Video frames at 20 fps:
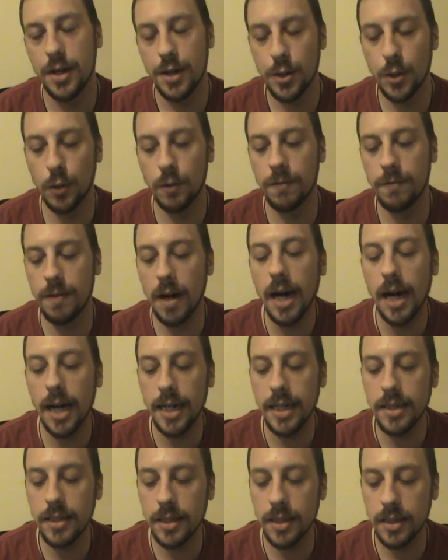You'll
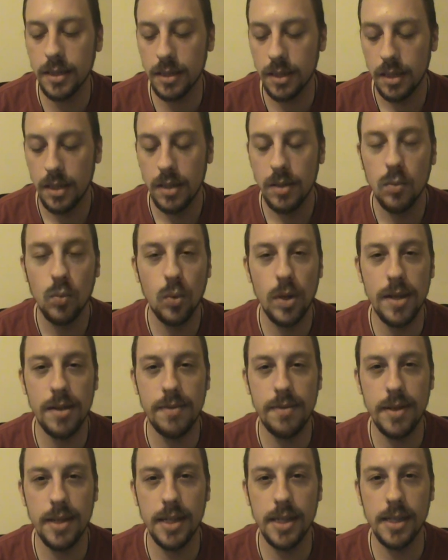find it
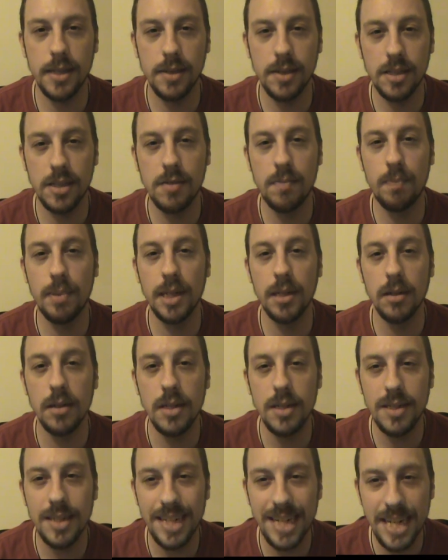within
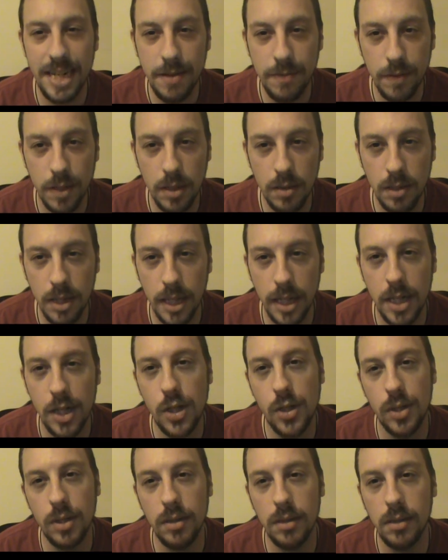spirit
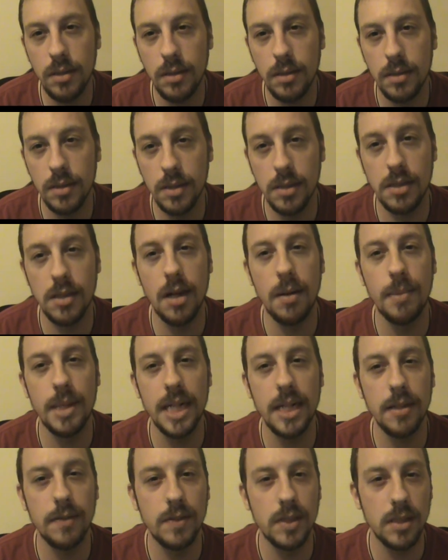evocation, the
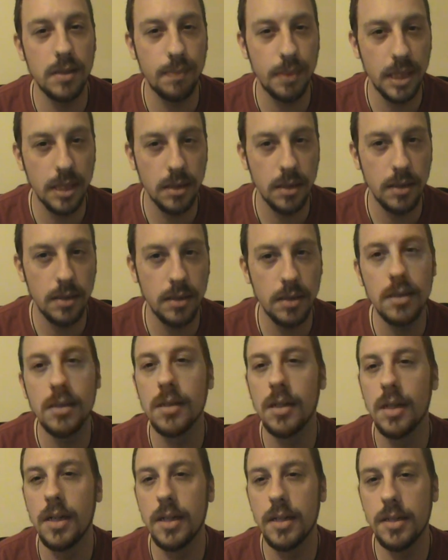summoning of spirits,